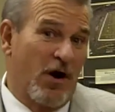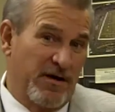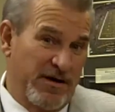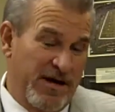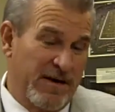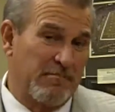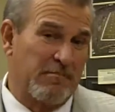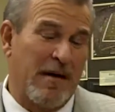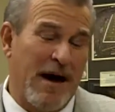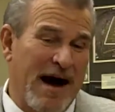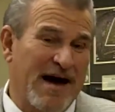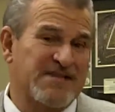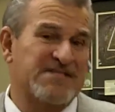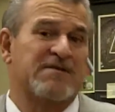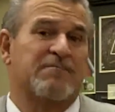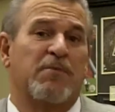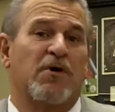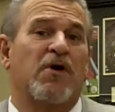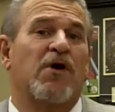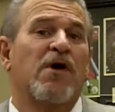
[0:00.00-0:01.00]

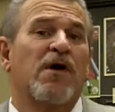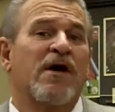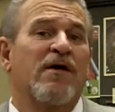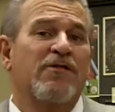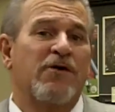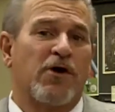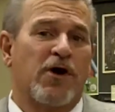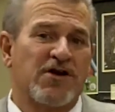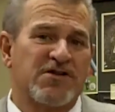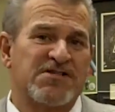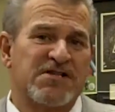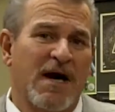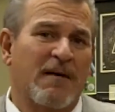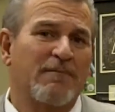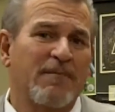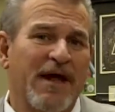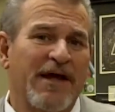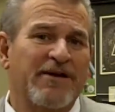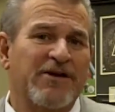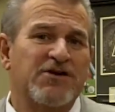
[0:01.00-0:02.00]
impossible. There are
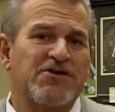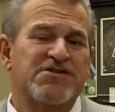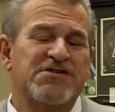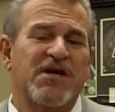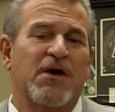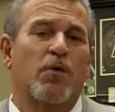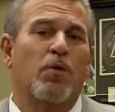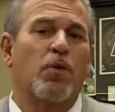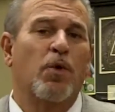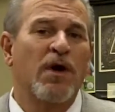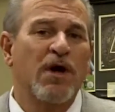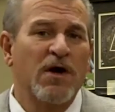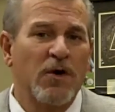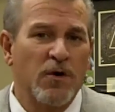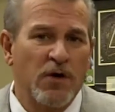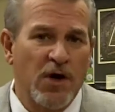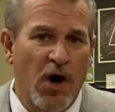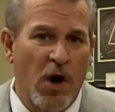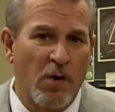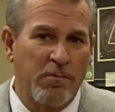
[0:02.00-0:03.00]
some lenders that
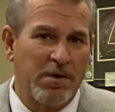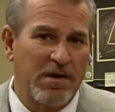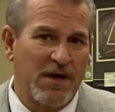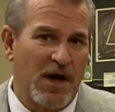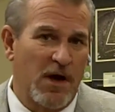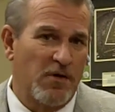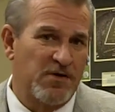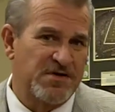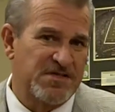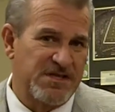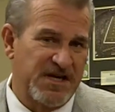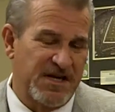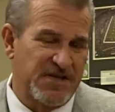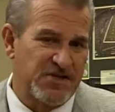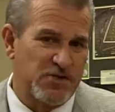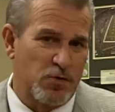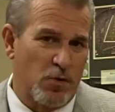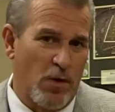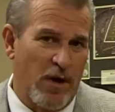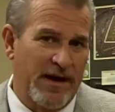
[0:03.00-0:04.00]
will go below a
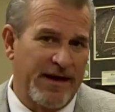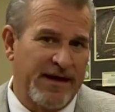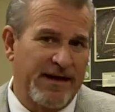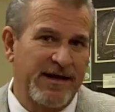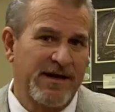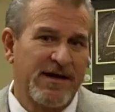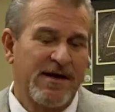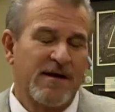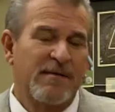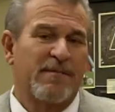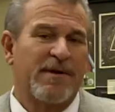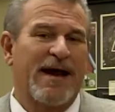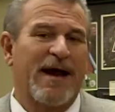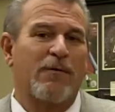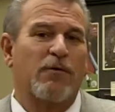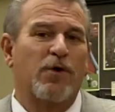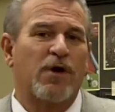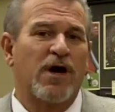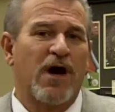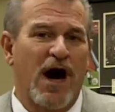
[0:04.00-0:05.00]
620, but
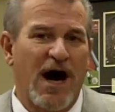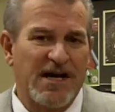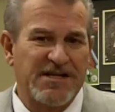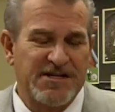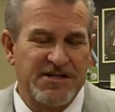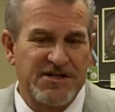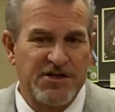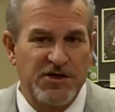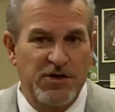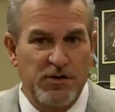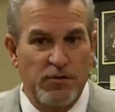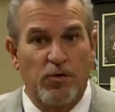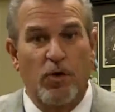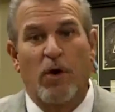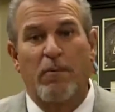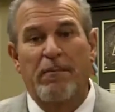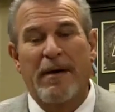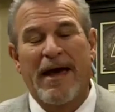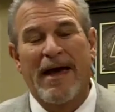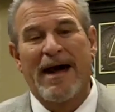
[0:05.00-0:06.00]
I will caution you, you
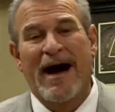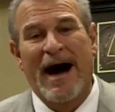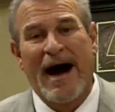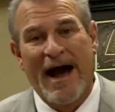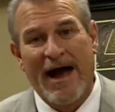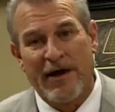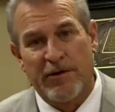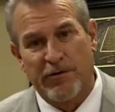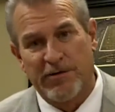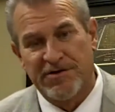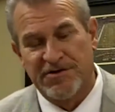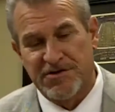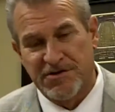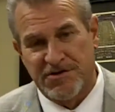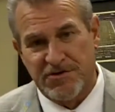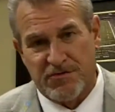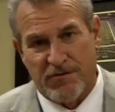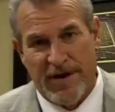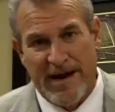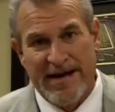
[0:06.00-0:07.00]
will pay a higher
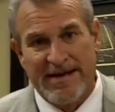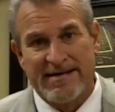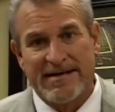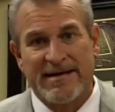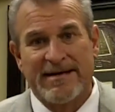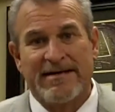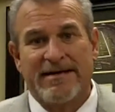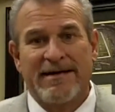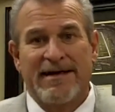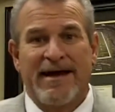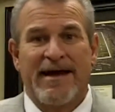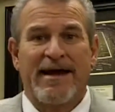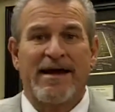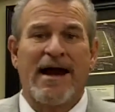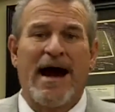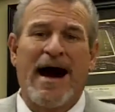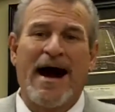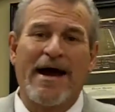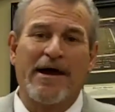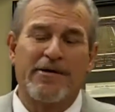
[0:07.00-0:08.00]
interest rate
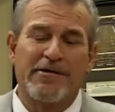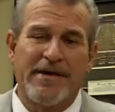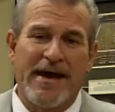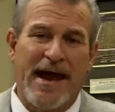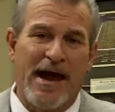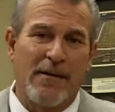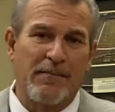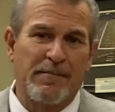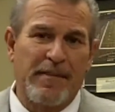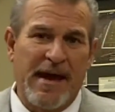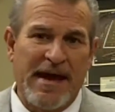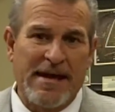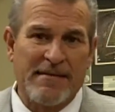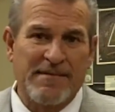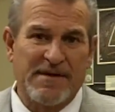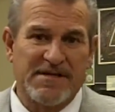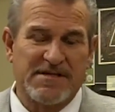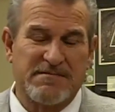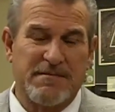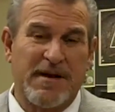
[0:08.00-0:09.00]
and higher down
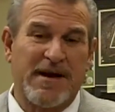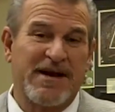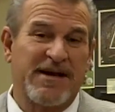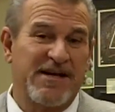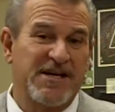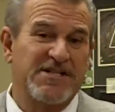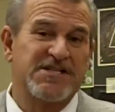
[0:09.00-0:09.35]
payments, but it